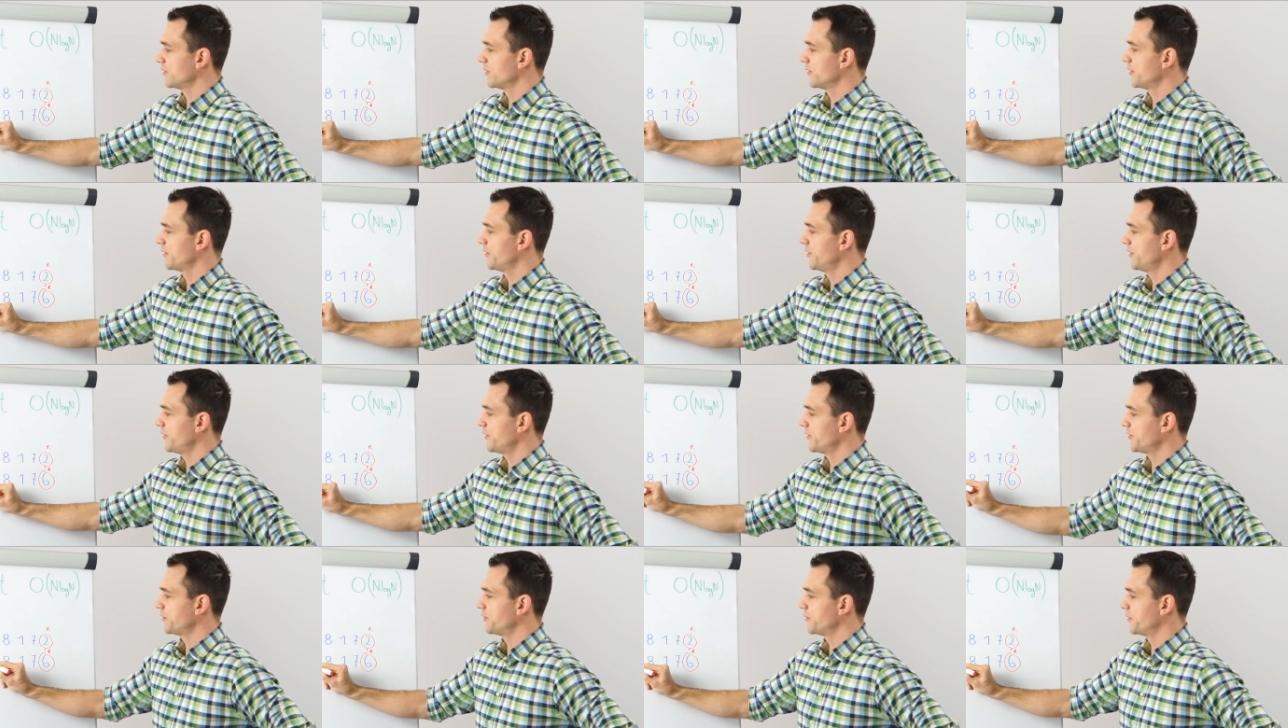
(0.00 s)

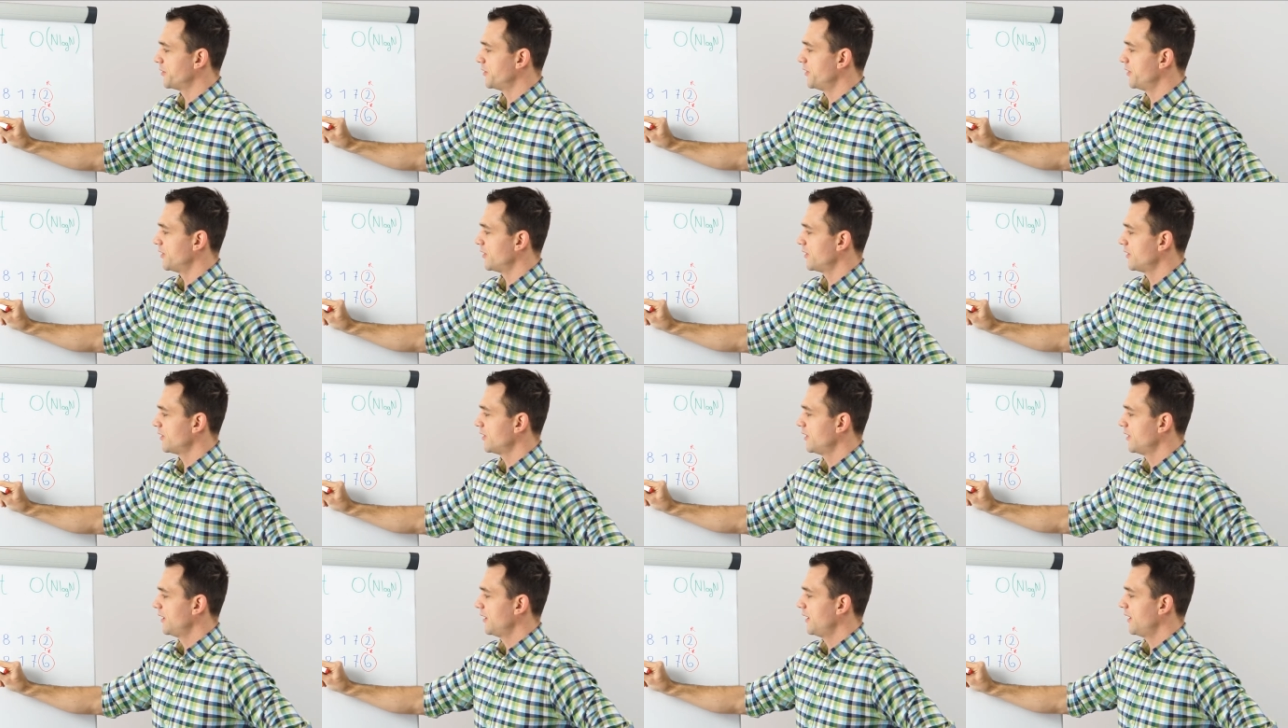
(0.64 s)
here to
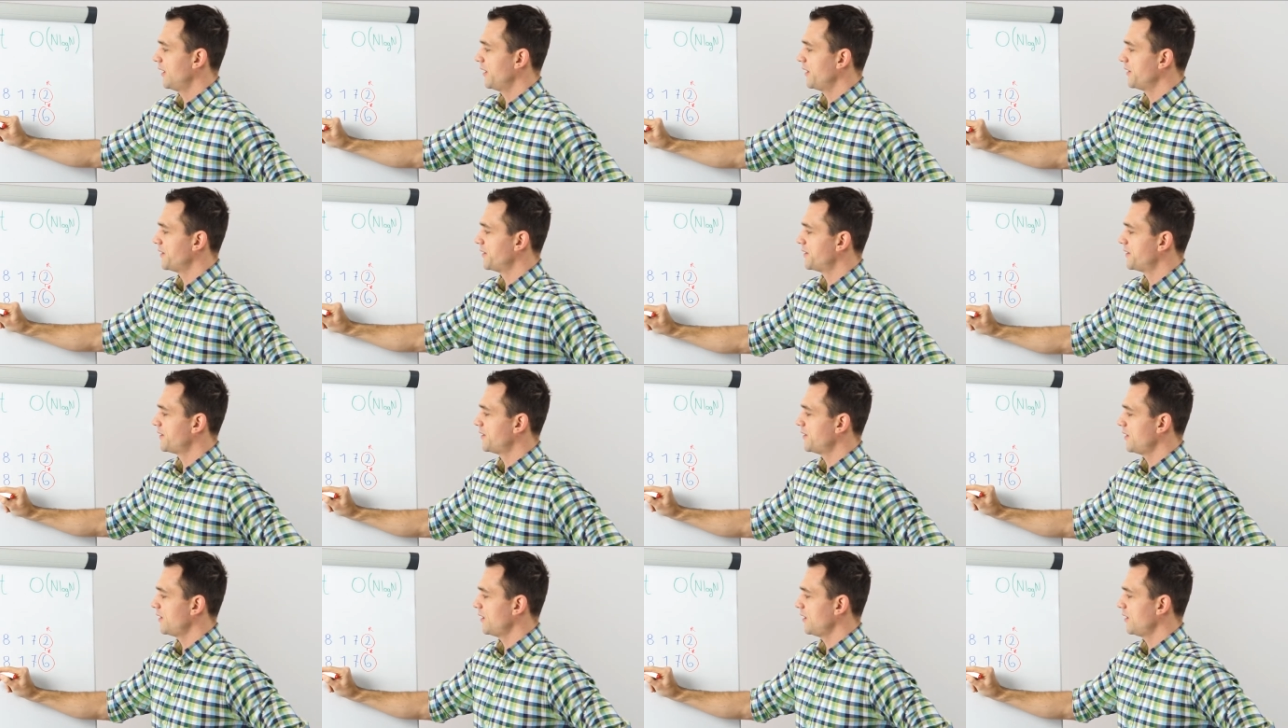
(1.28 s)
here and
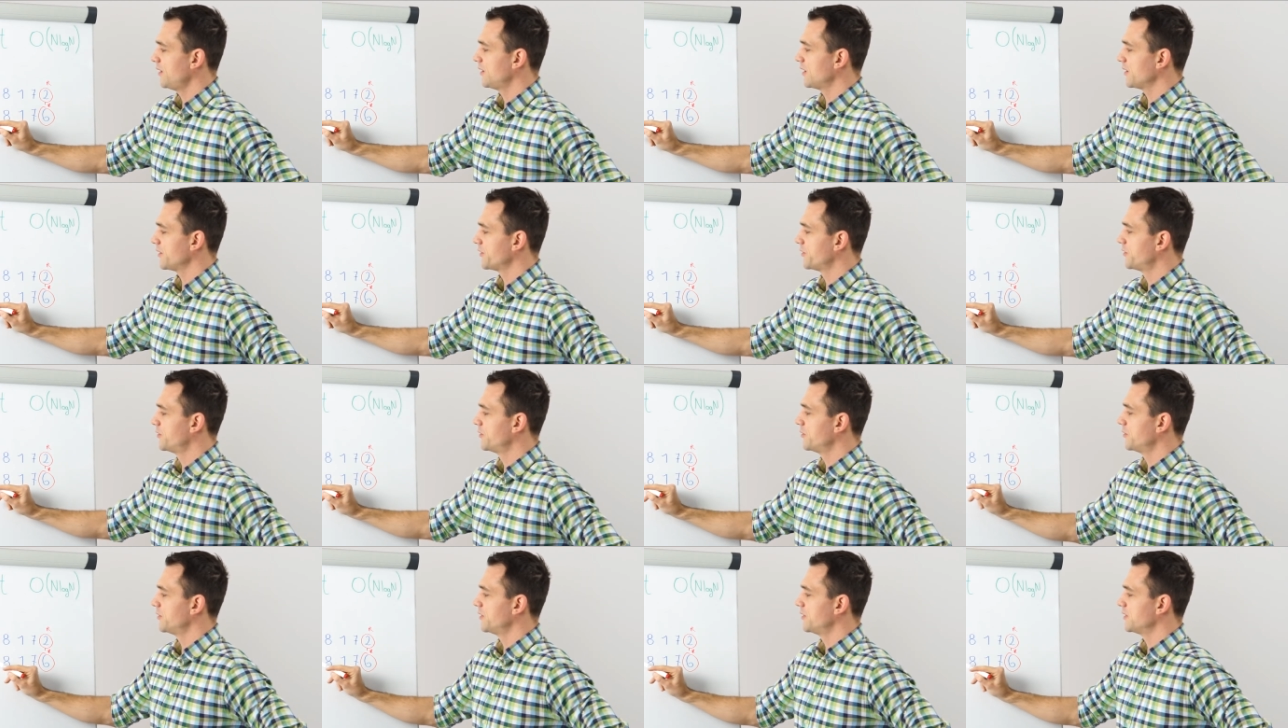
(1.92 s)
see
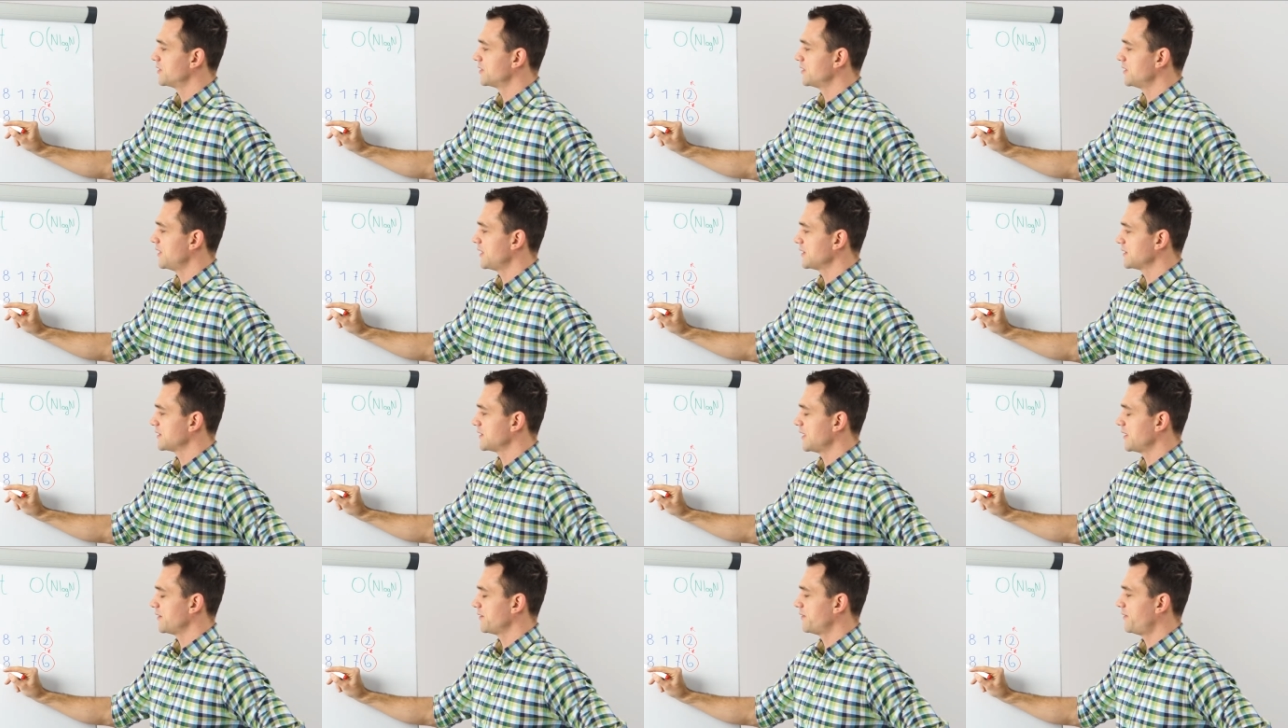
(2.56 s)
that 2 is
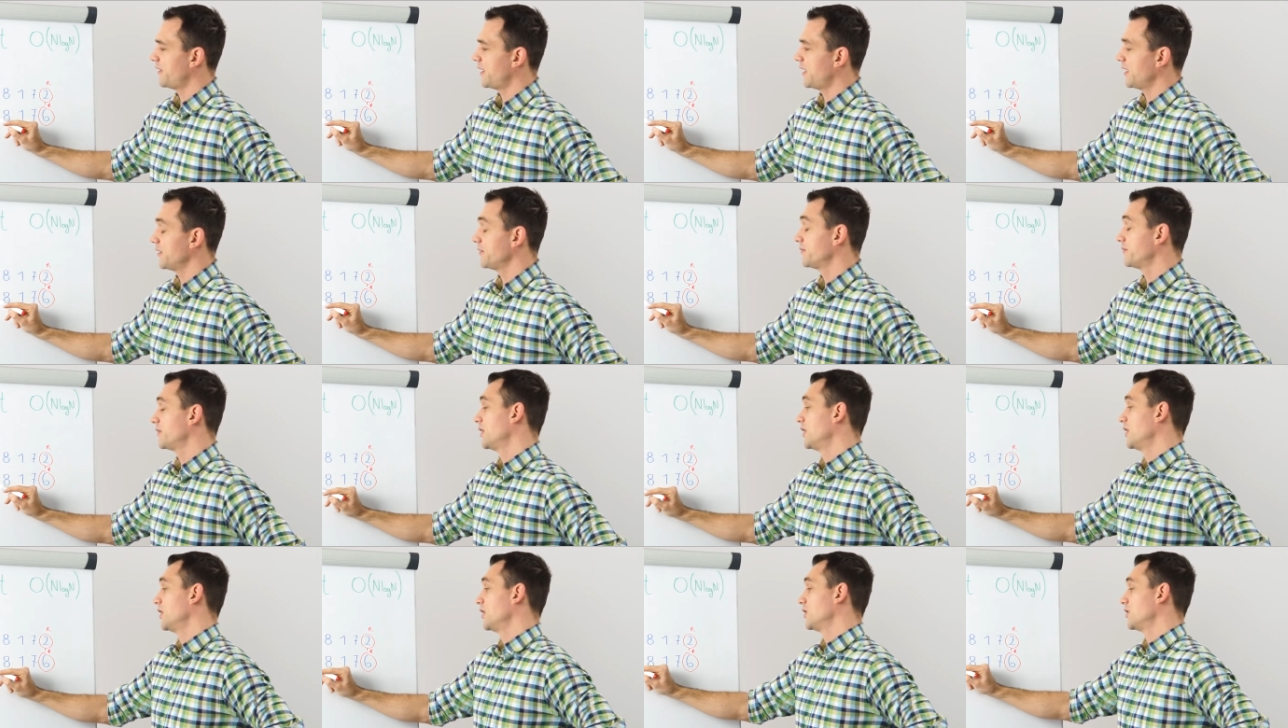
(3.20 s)
less than
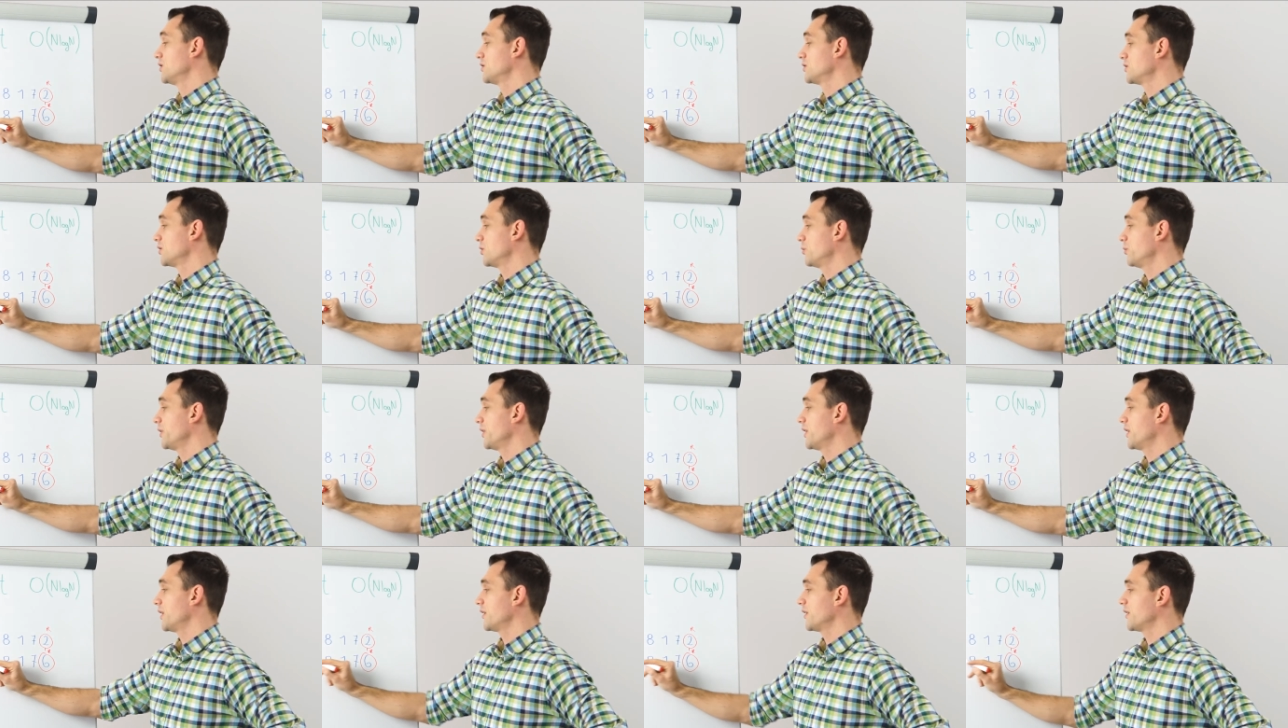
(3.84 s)
5, so
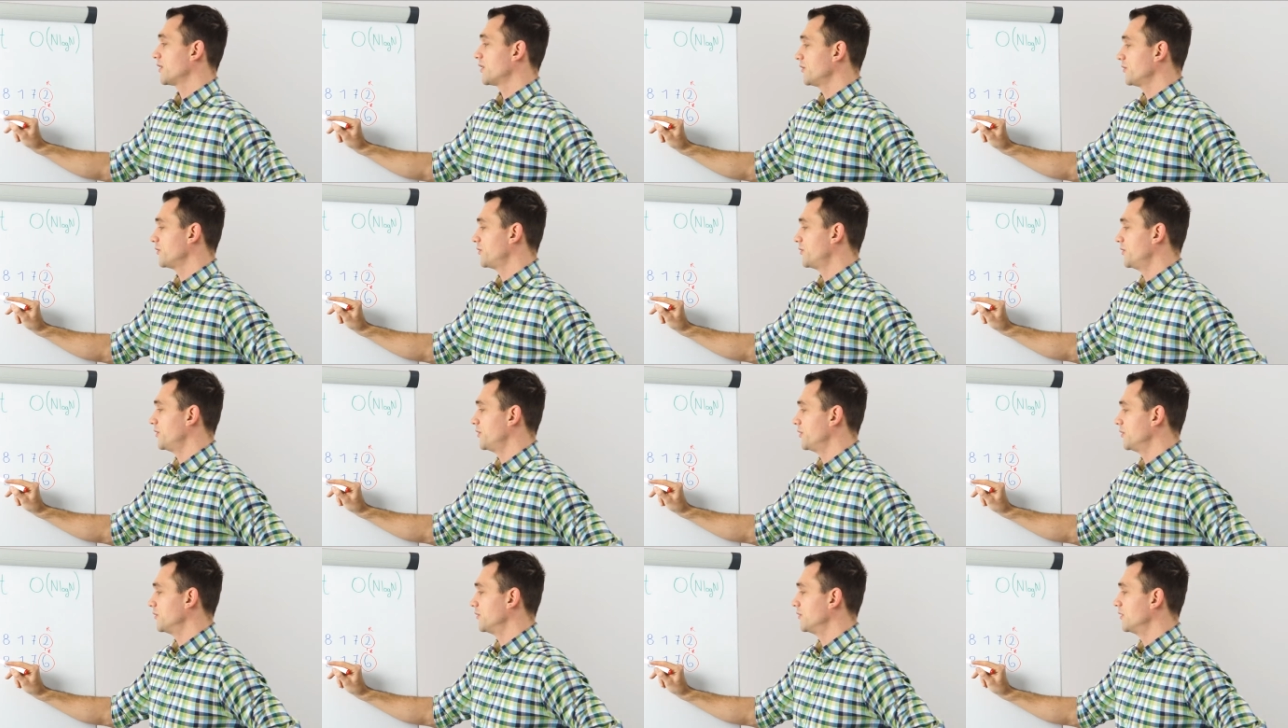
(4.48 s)
we can
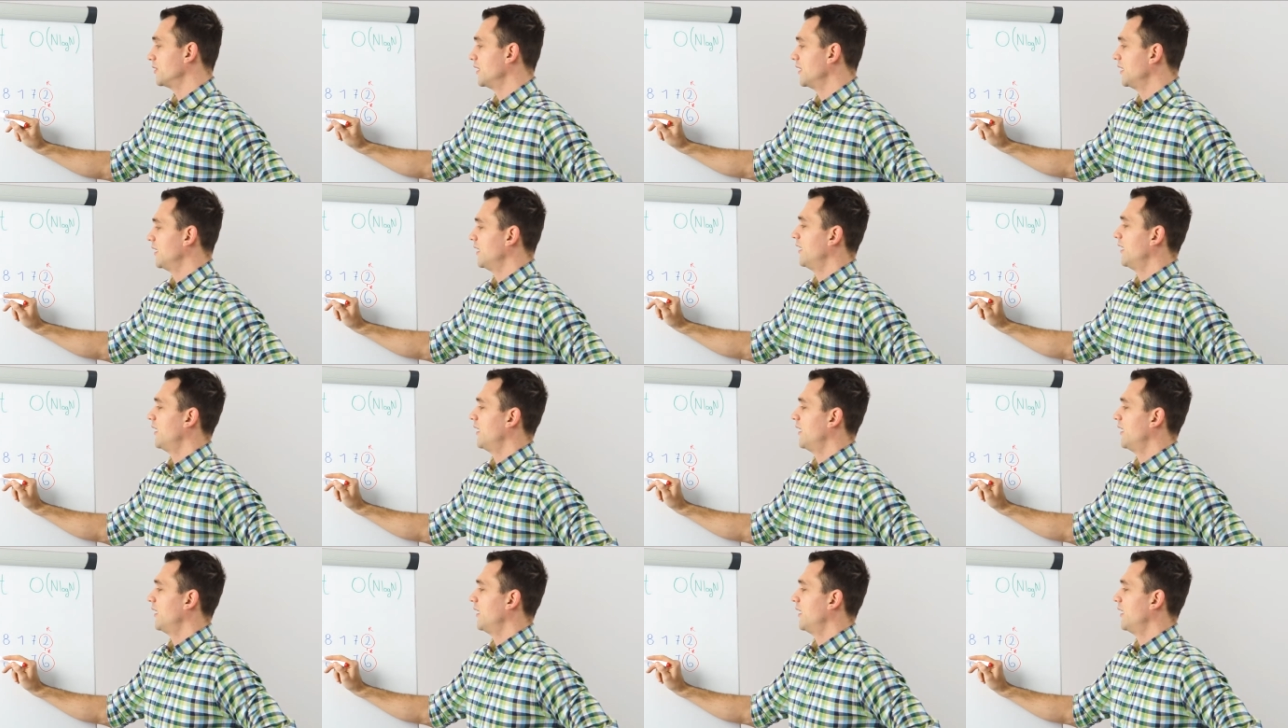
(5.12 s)
continue.